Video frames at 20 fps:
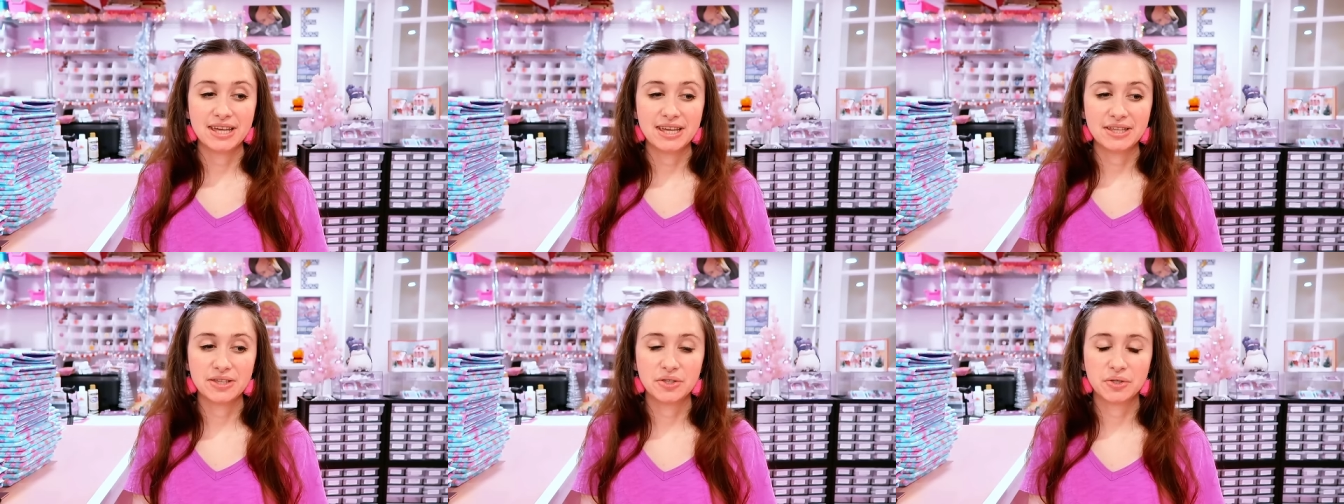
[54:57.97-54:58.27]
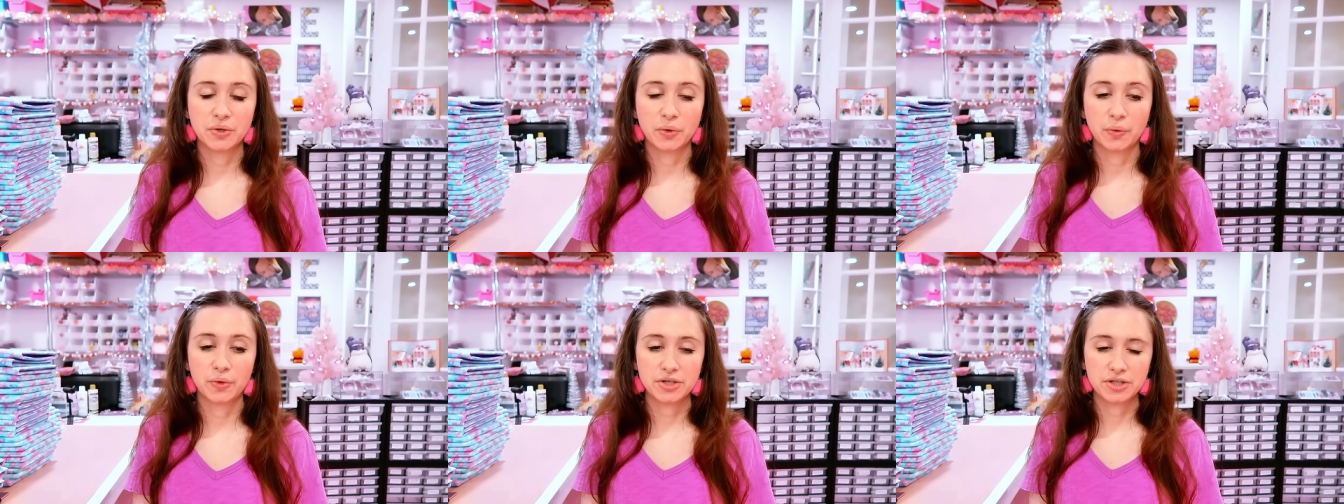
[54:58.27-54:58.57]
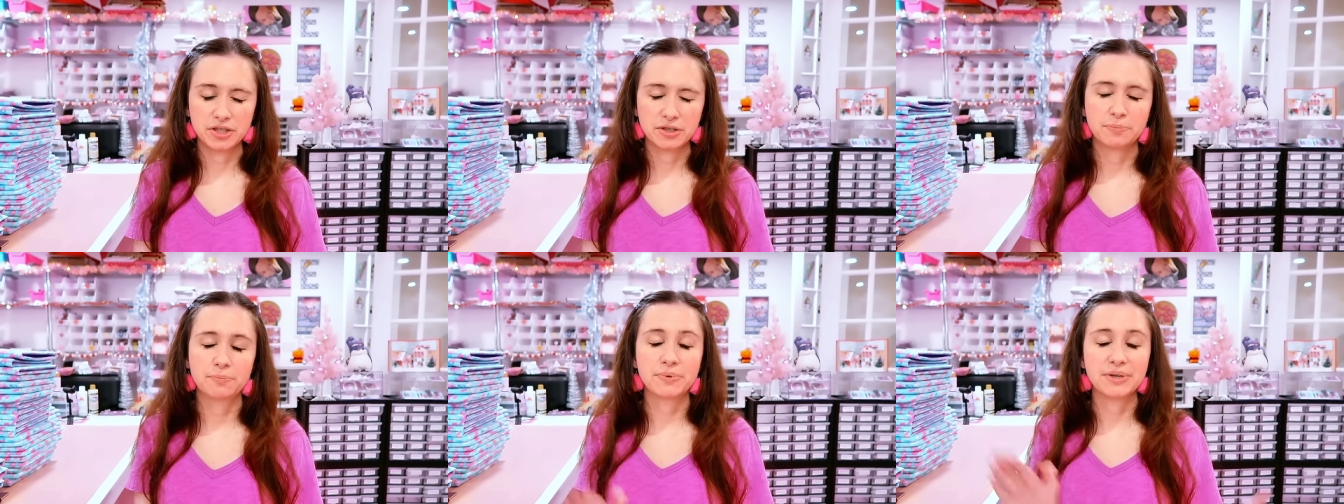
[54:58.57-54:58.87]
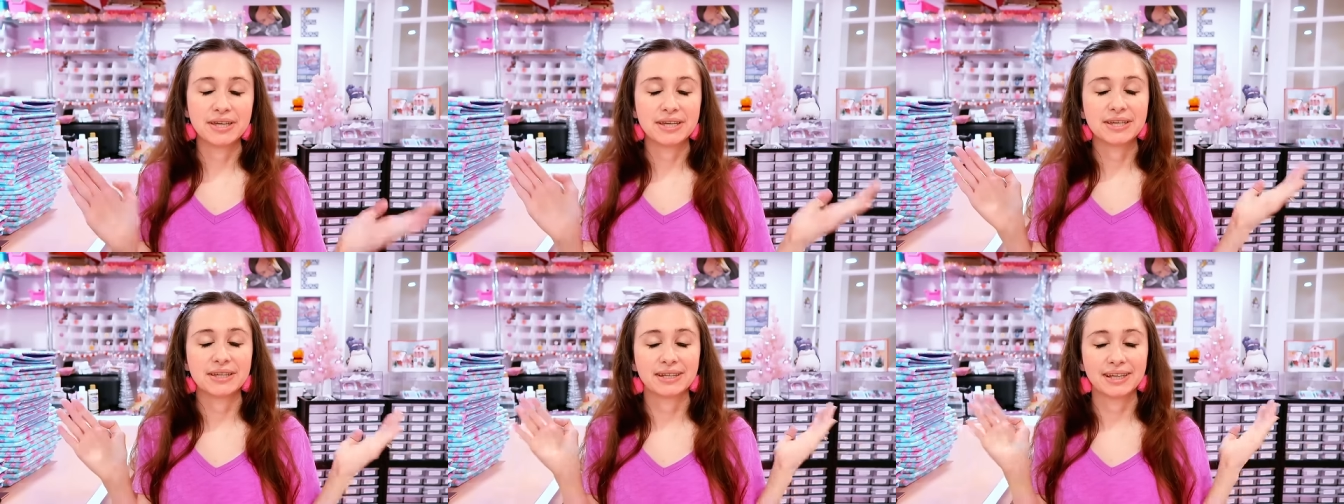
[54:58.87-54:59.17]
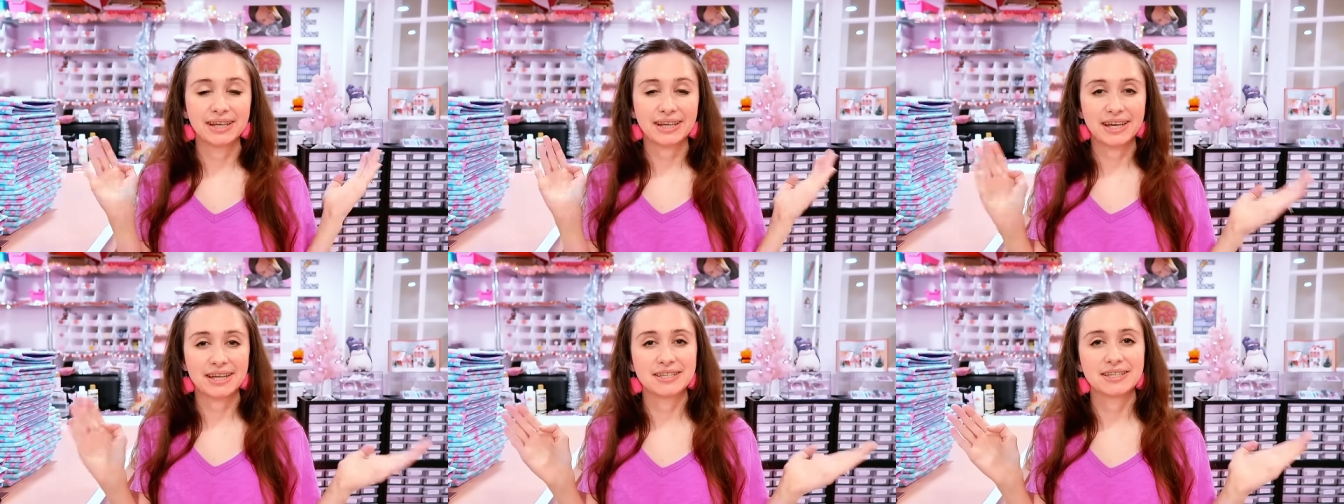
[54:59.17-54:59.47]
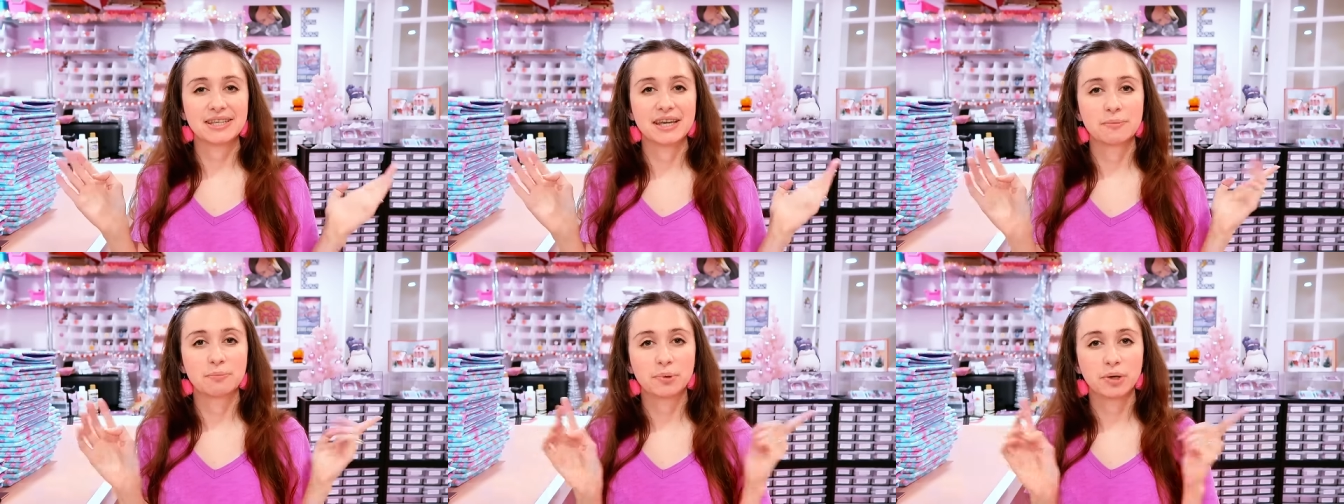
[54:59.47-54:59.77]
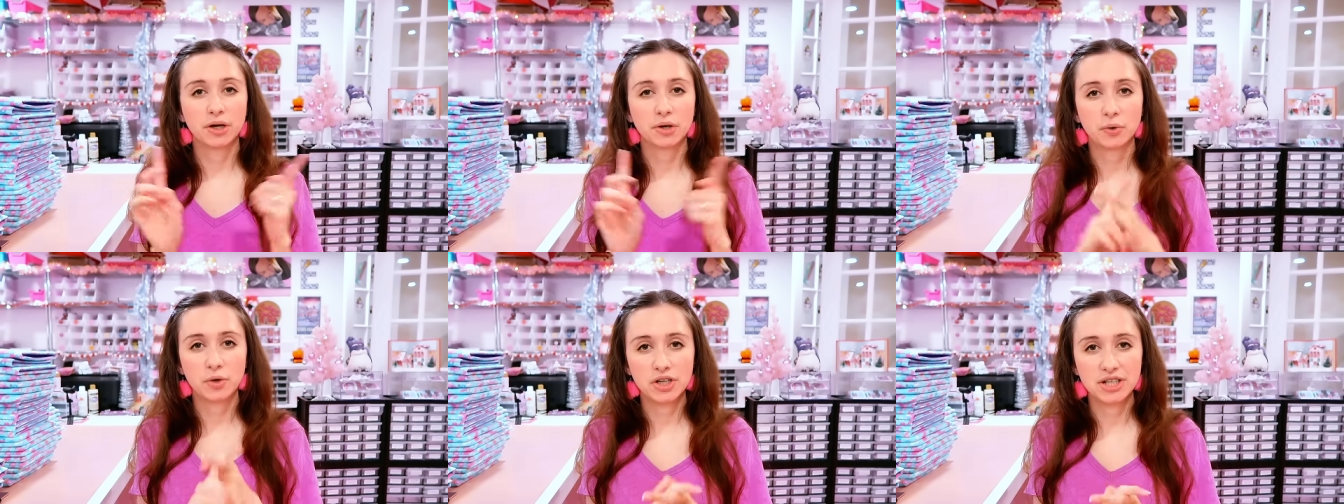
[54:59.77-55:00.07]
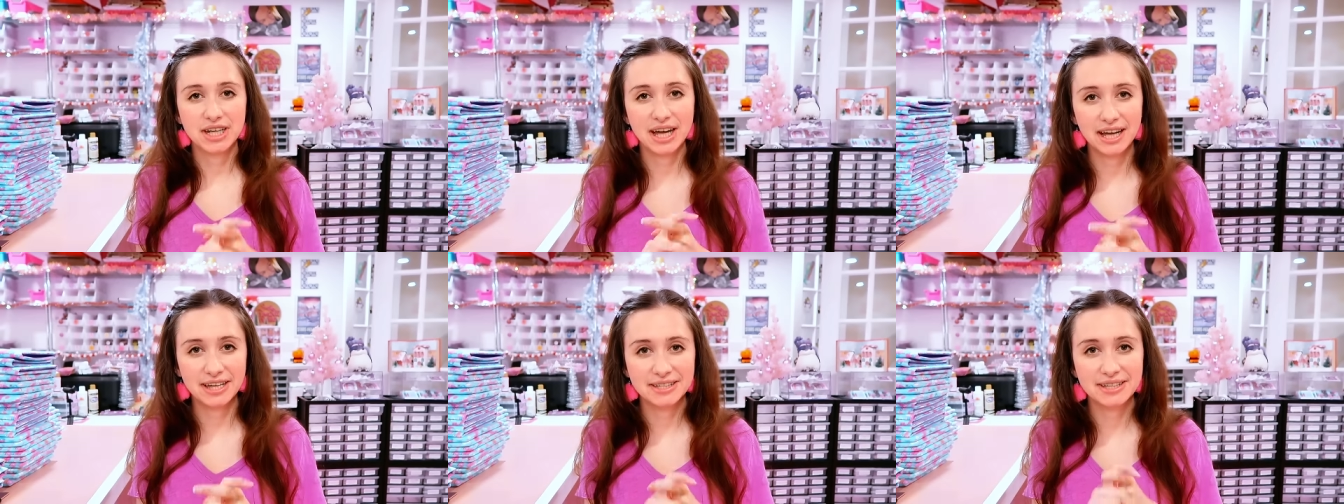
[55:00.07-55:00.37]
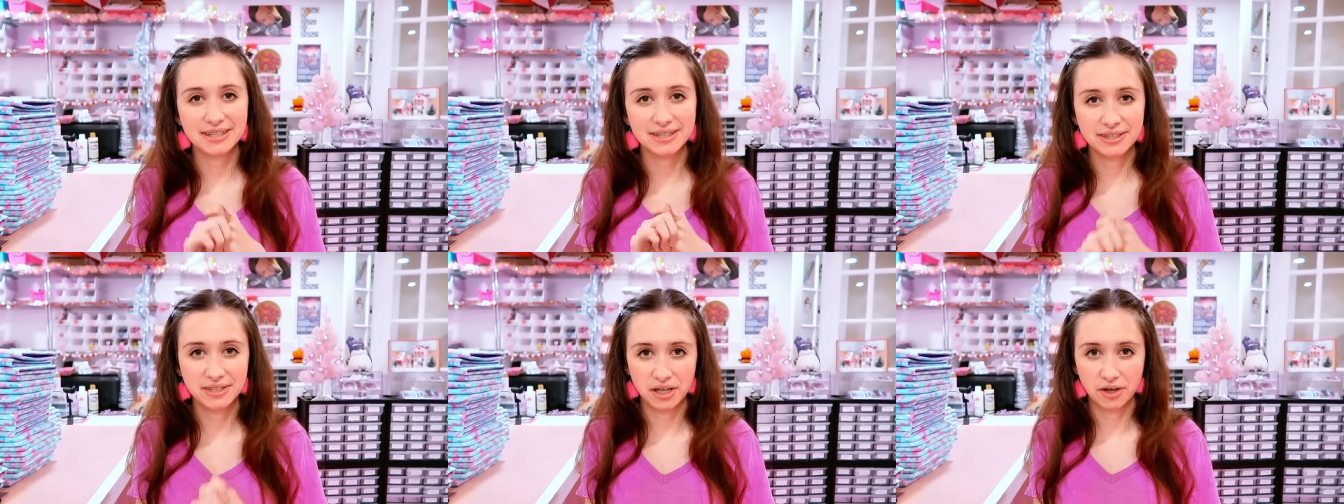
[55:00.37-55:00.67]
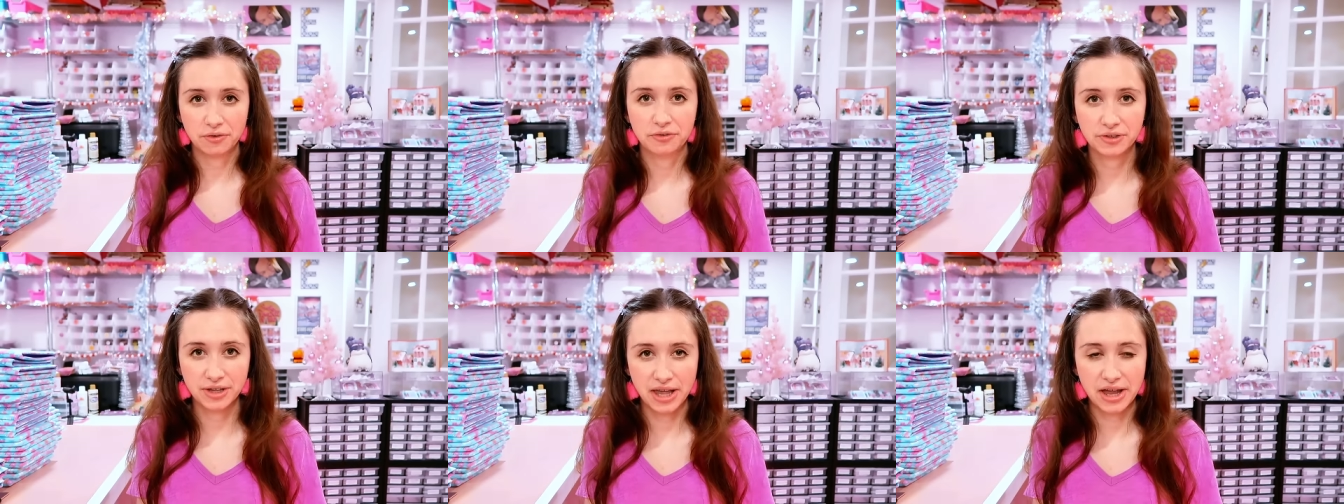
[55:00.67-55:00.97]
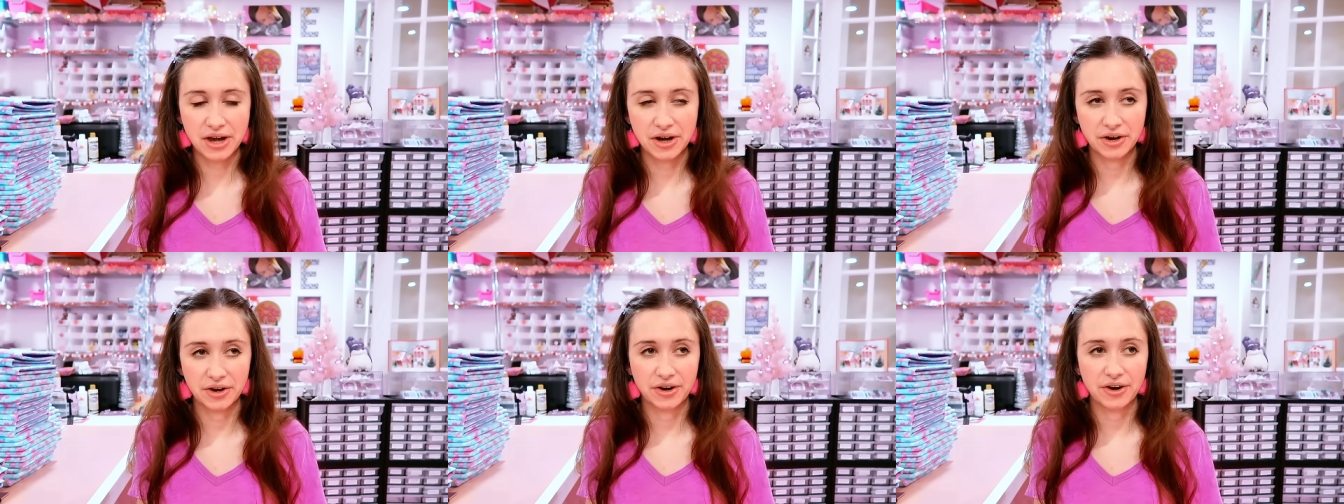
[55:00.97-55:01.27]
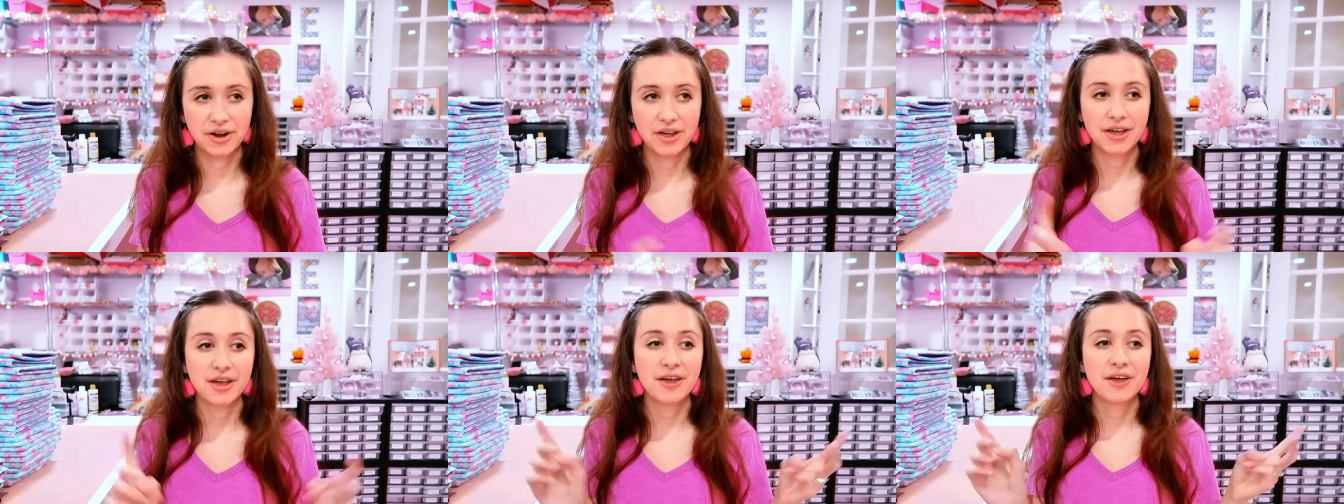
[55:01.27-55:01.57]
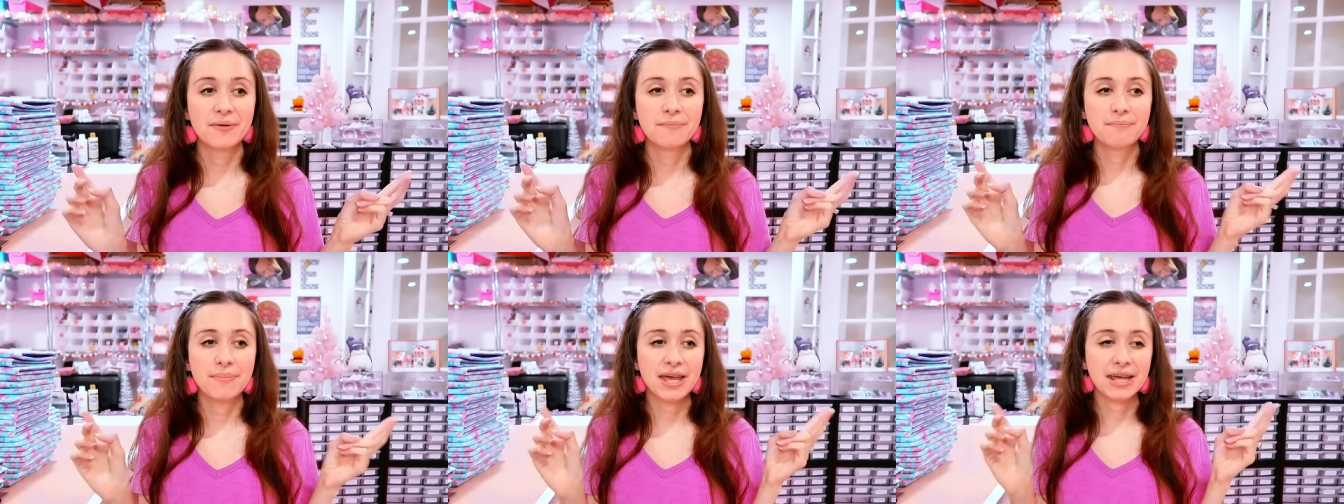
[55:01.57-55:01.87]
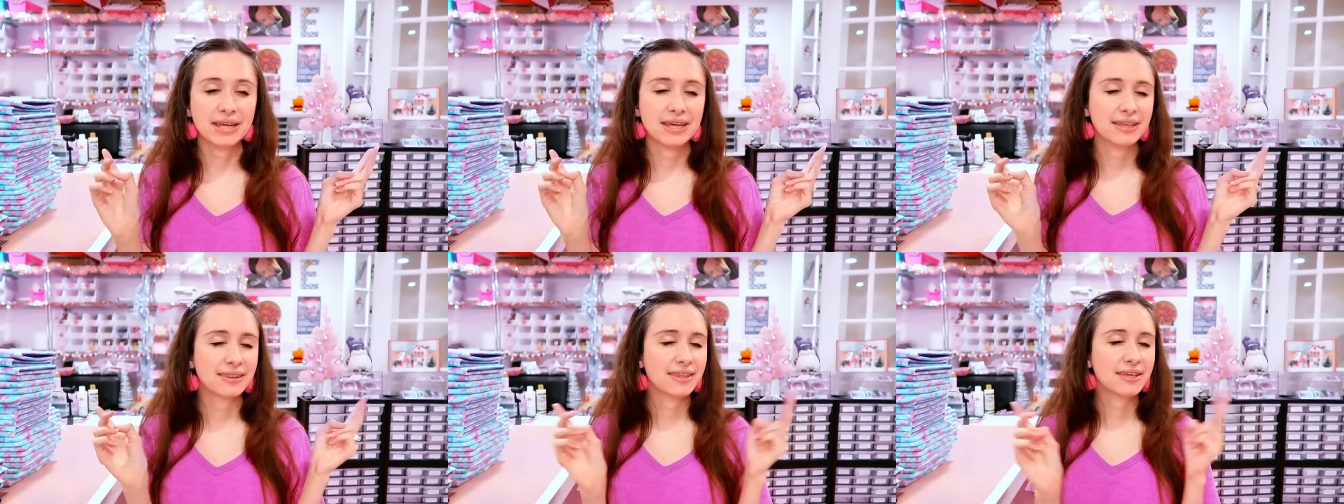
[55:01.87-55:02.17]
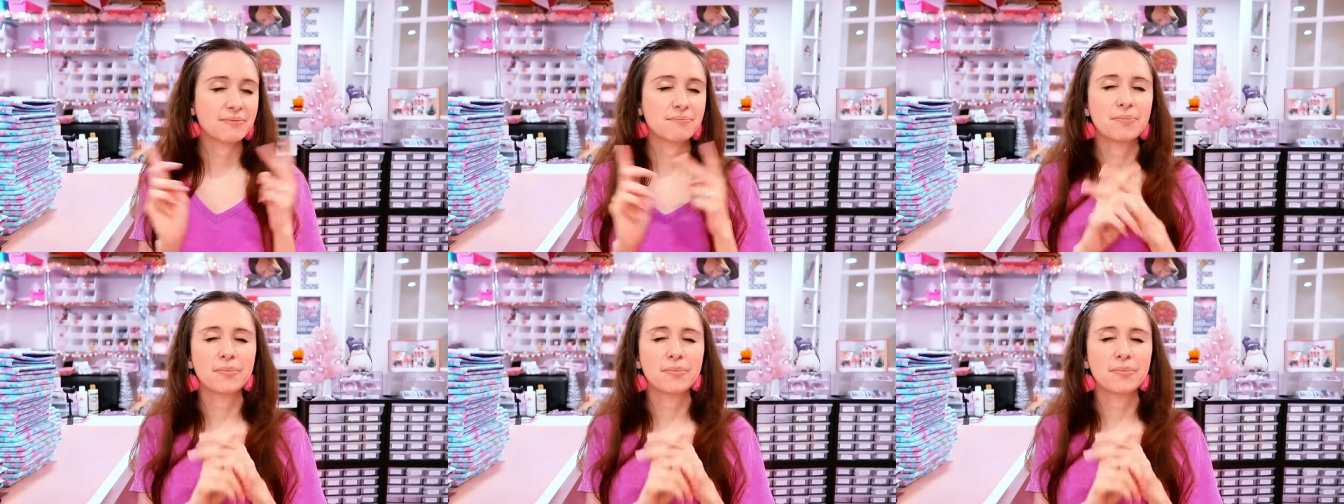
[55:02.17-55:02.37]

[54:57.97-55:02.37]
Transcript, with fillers: is going to be, like I said, prioritizing self-care, making the